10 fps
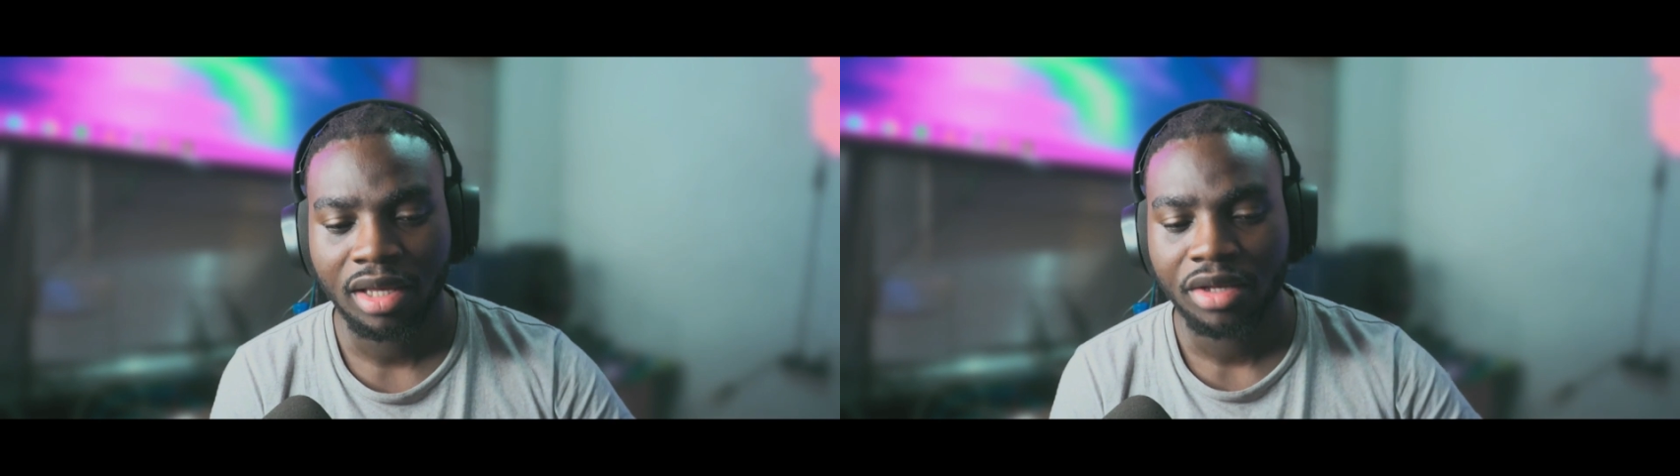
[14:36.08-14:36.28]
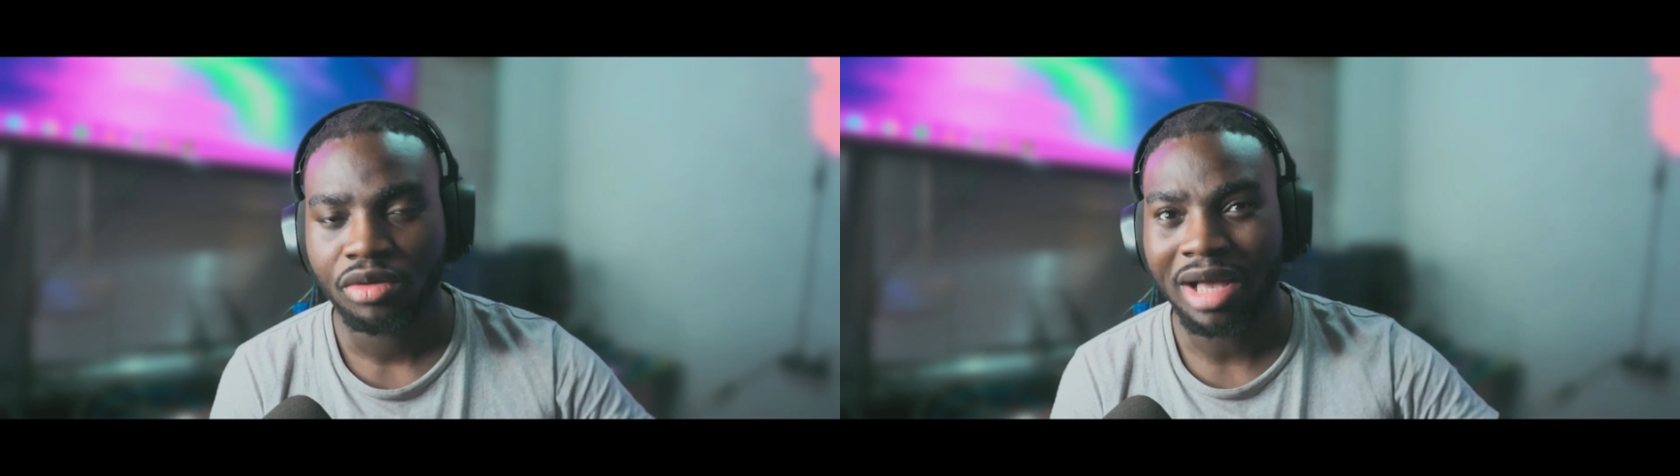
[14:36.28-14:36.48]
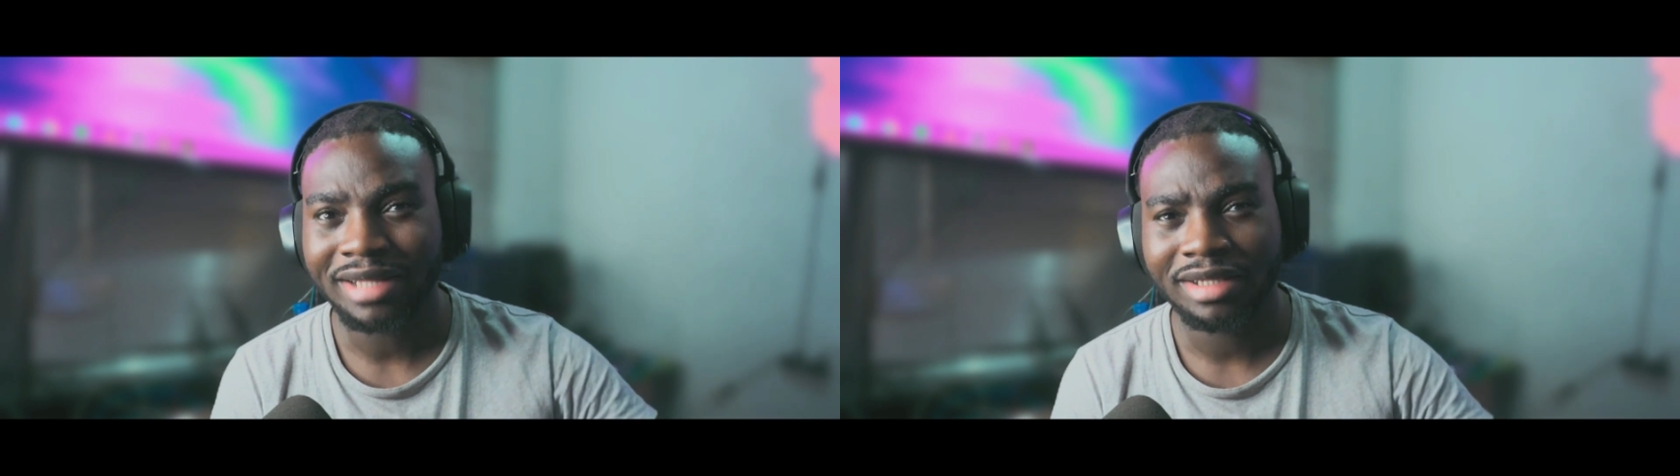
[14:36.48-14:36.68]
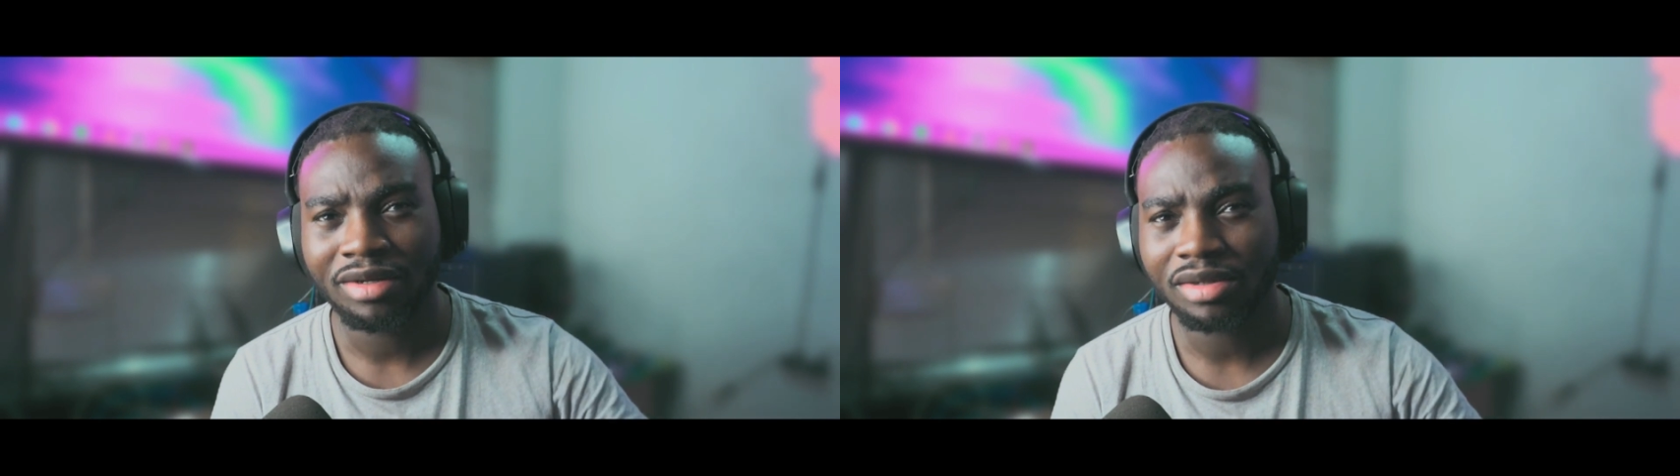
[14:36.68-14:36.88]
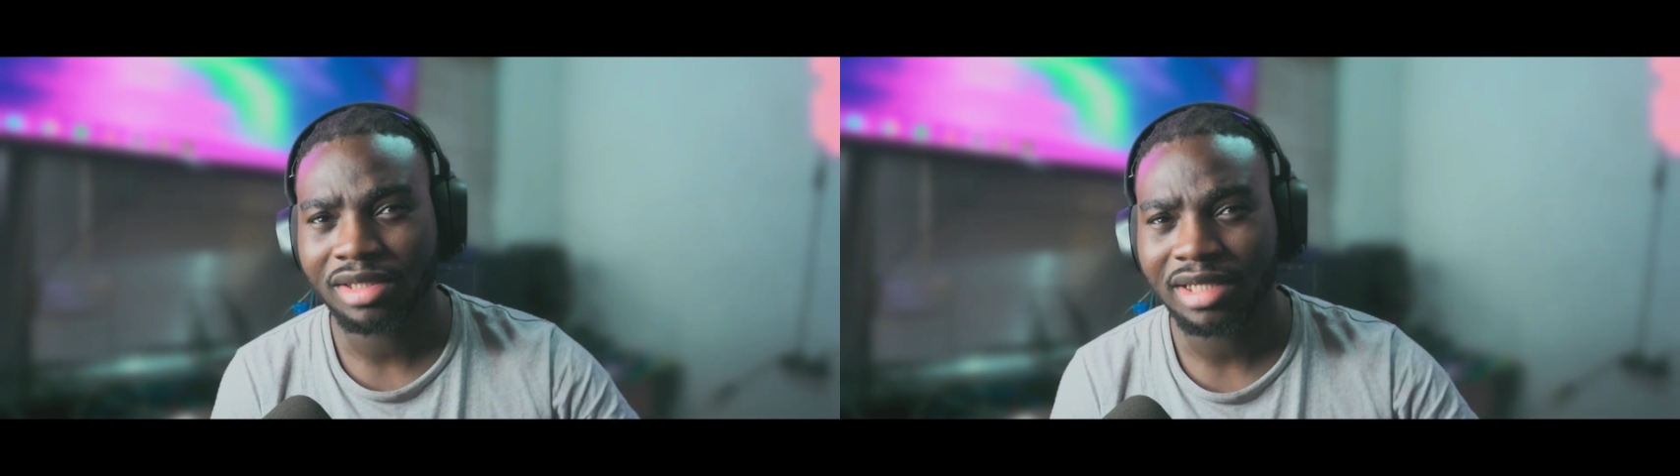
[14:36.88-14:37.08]
you had
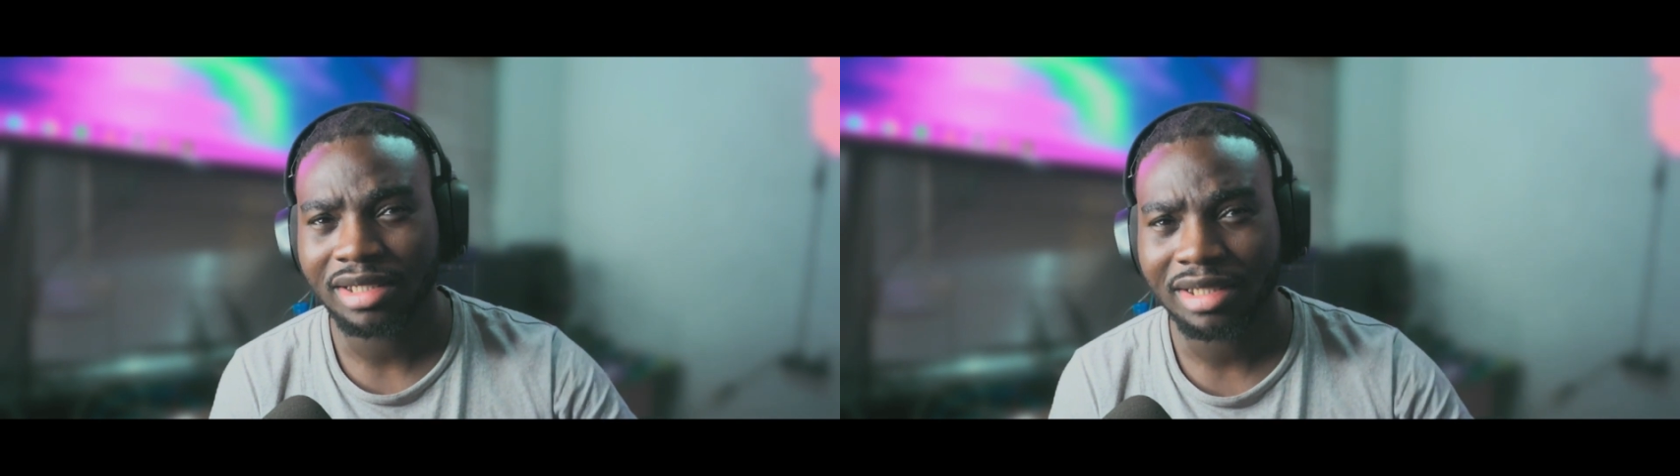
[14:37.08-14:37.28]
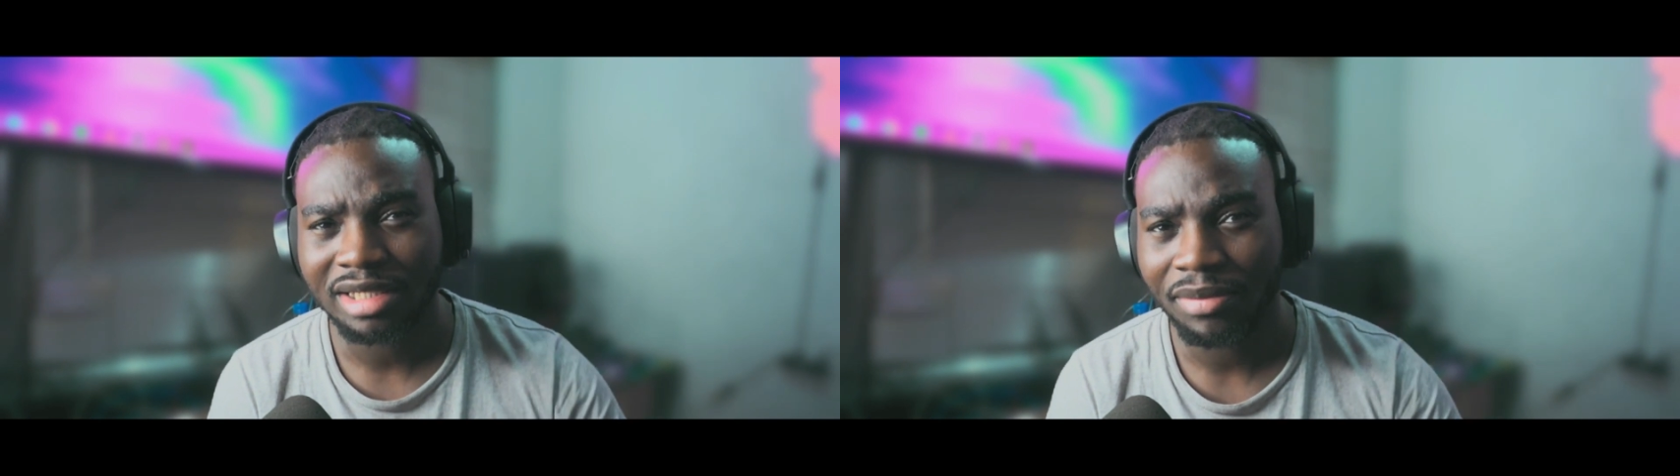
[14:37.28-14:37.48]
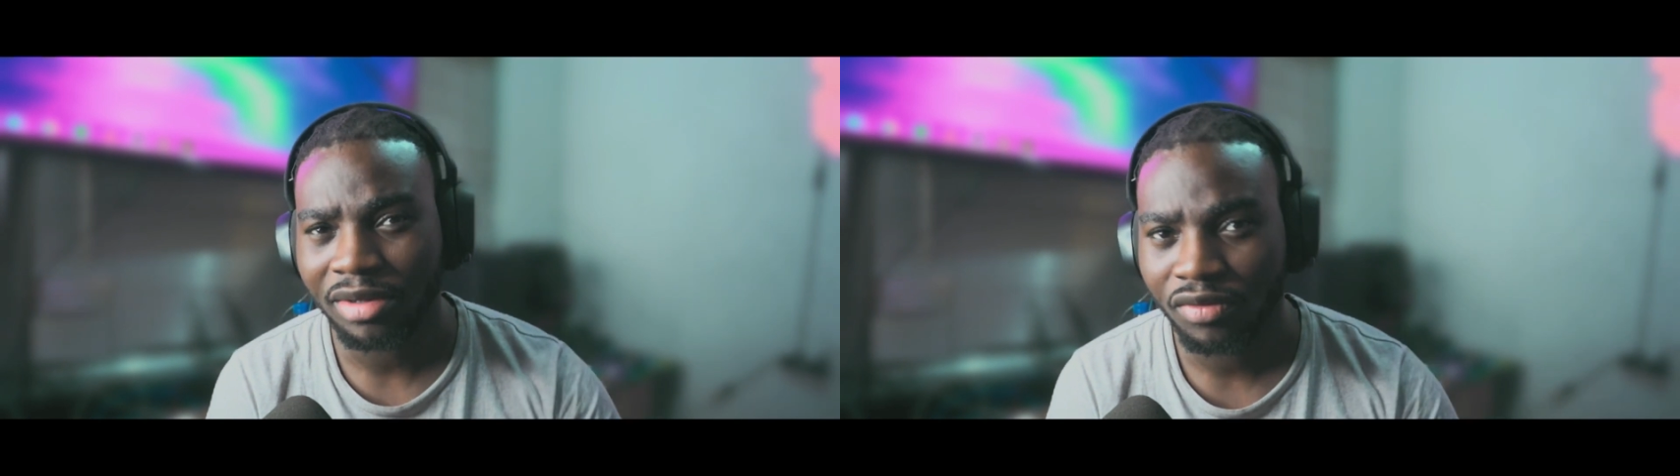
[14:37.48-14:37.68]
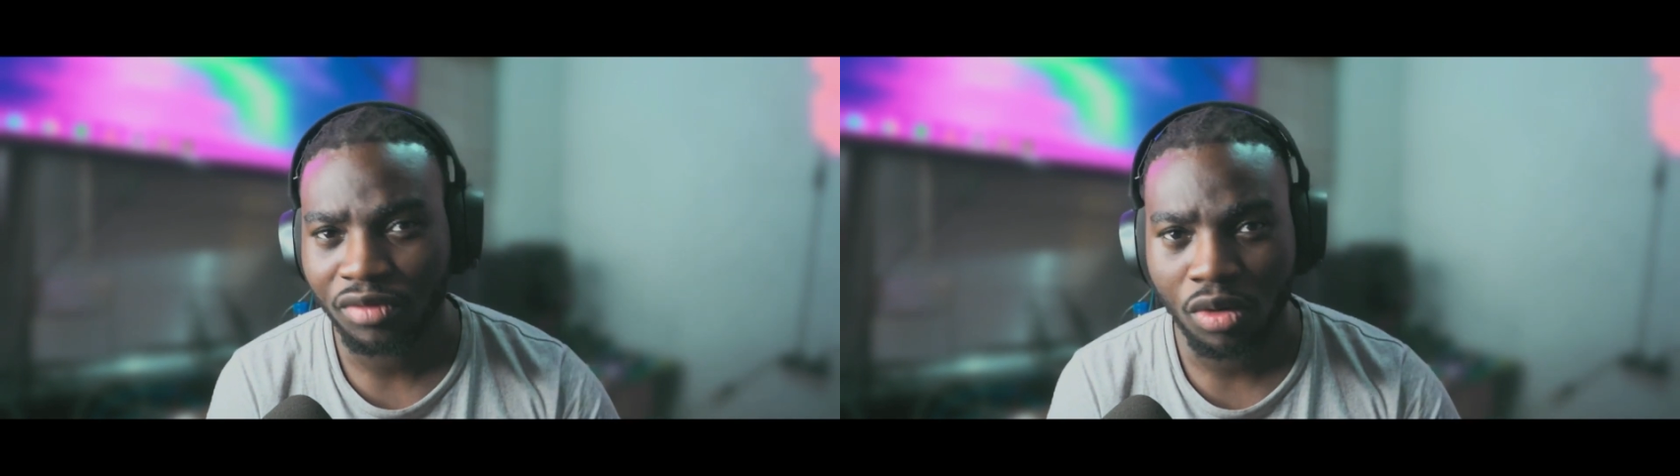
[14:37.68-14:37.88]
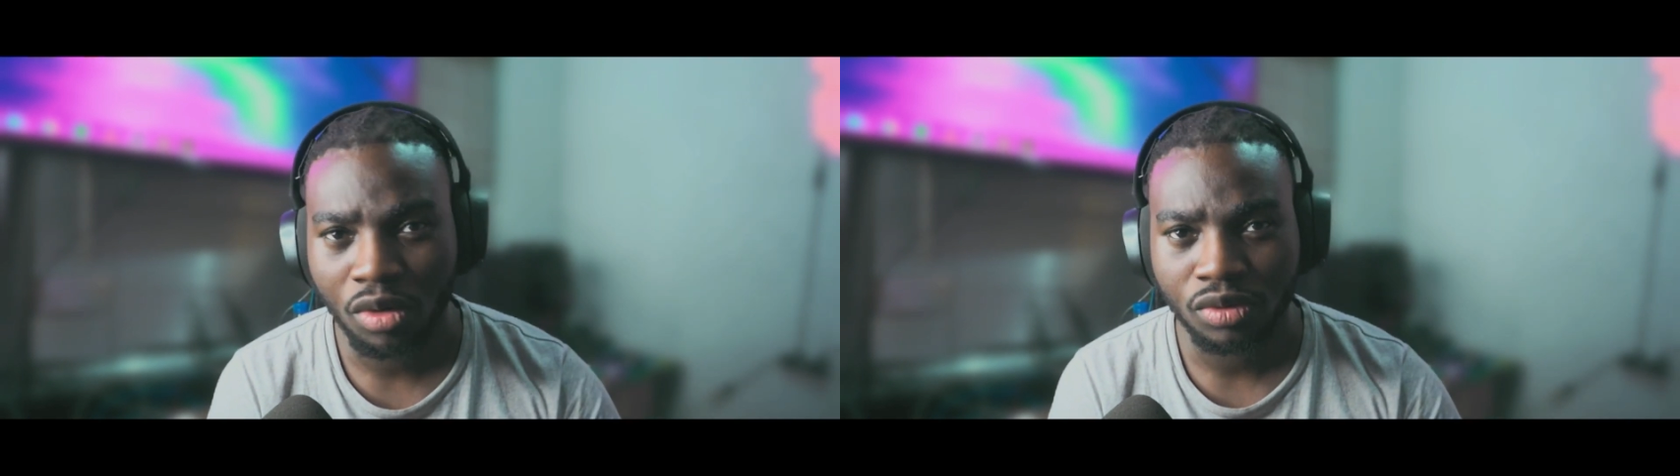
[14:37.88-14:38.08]
considered the least amount of
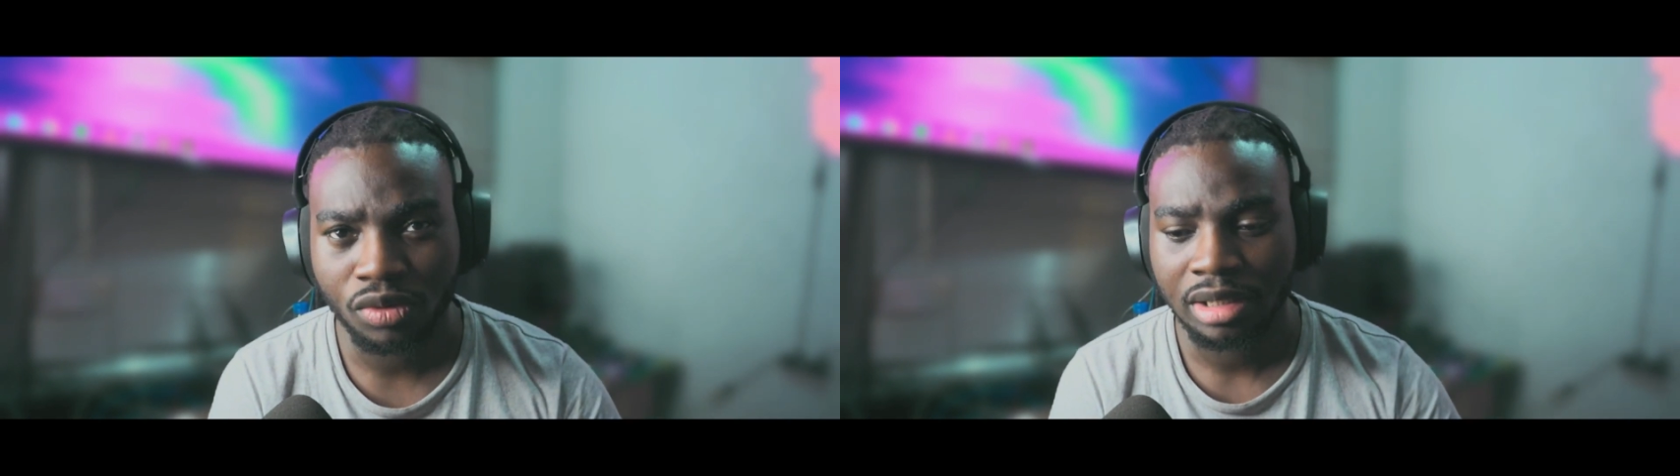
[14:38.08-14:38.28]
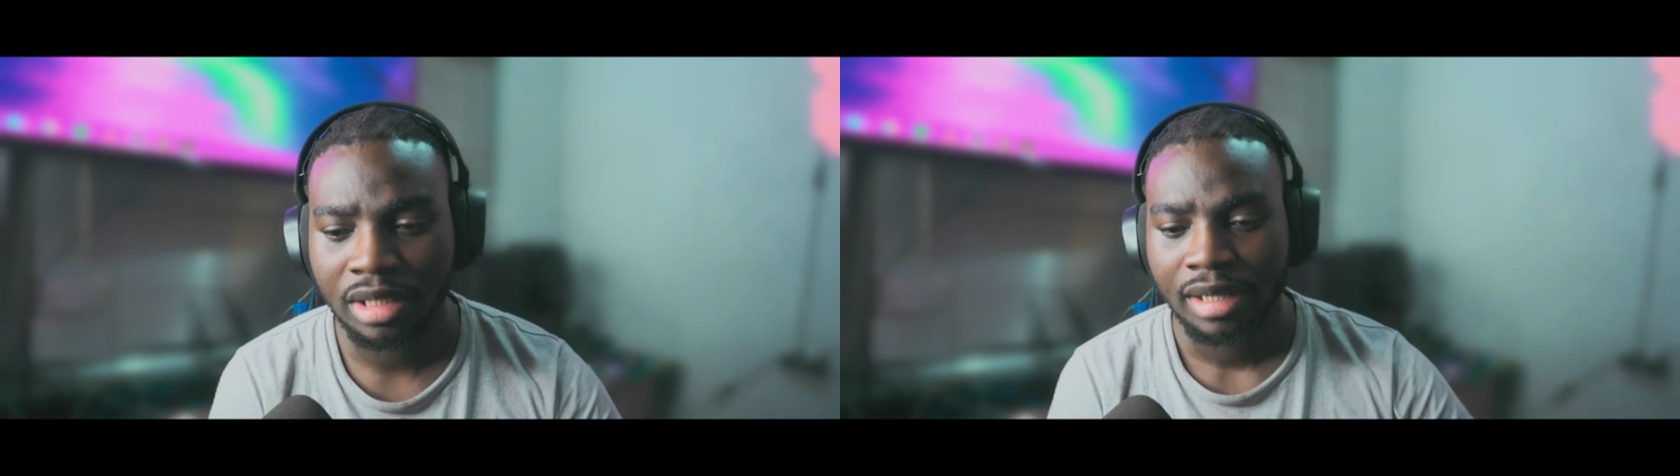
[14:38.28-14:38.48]
goals